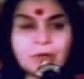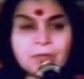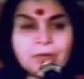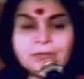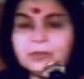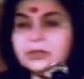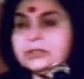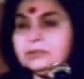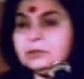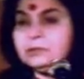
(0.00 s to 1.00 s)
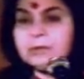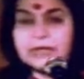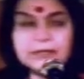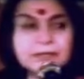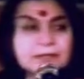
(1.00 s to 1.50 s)
problem because there was
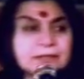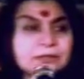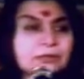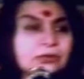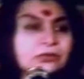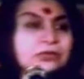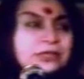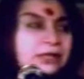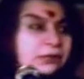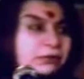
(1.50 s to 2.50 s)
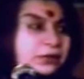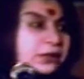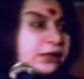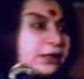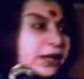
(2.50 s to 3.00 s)
barter system. He could see her
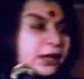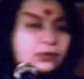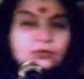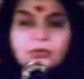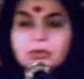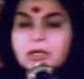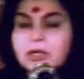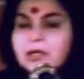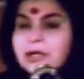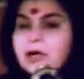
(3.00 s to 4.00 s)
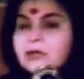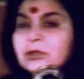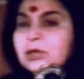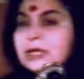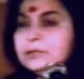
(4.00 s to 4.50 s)
working in the household. Now
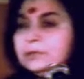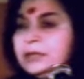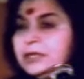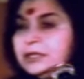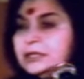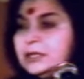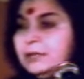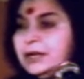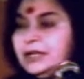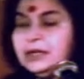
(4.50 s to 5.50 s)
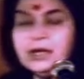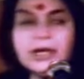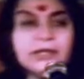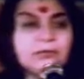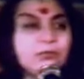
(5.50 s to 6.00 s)
the husband earns the money
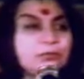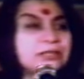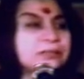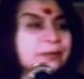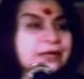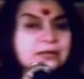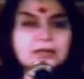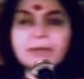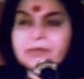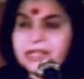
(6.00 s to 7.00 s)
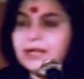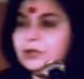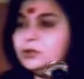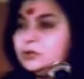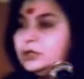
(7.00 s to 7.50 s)
and the woman spends. I mean,
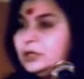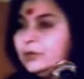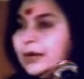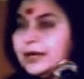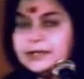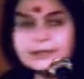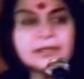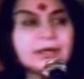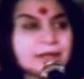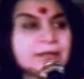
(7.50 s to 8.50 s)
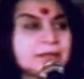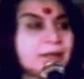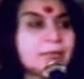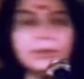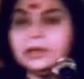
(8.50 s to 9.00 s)
that also requires
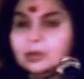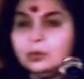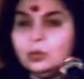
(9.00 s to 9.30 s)
some